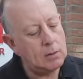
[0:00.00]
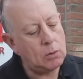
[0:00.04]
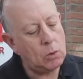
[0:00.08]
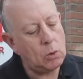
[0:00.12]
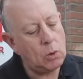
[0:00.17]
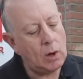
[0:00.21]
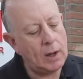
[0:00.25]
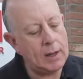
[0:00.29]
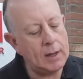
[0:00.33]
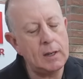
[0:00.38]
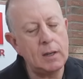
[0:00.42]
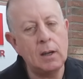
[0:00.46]

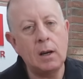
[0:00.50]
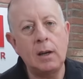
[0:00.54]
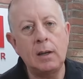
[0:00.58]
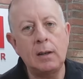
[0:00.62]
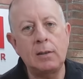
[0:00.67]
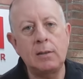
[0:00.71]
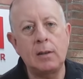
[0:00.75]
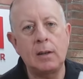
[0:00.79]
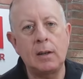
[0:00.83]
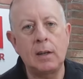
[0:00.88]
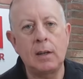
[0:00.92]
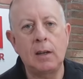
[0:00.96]
quite
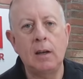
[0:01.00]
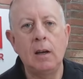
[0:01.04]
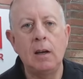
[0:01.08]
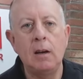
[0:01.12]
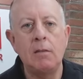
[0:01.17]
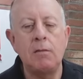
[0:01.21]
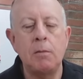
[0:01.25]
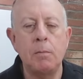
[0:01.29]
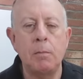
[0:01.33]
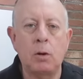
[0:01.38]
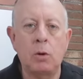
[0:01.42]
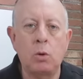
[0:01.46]
nicely
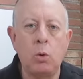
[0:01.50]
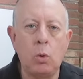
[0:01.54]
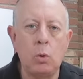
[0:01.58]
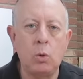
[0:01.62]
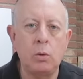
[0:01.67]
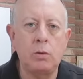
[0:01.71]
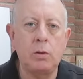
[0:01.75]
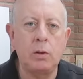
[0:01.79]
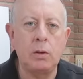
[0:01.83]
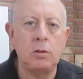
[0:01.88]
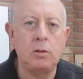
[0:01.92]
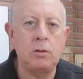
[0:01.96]
from a
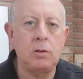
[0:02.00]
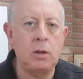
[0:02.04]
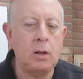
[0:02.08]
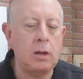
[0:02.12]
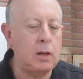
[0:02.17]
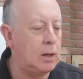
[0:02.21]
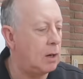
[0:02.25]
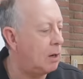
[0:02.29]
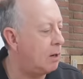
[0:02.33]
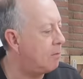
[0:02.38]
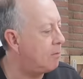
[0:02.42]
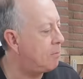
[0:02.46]
1/4
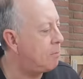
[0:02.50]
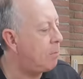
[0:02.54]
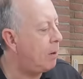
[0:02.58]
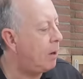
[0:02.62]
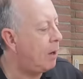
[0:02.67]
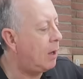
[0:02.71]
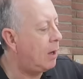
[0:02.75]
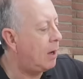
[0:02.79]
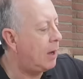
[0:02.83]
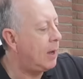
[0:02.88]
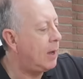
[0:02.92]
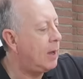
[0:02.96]
sheet of
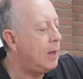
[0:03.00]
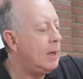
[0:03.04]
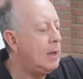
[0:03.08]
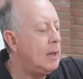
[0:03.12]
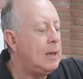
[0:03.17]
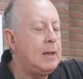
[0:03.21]
ply.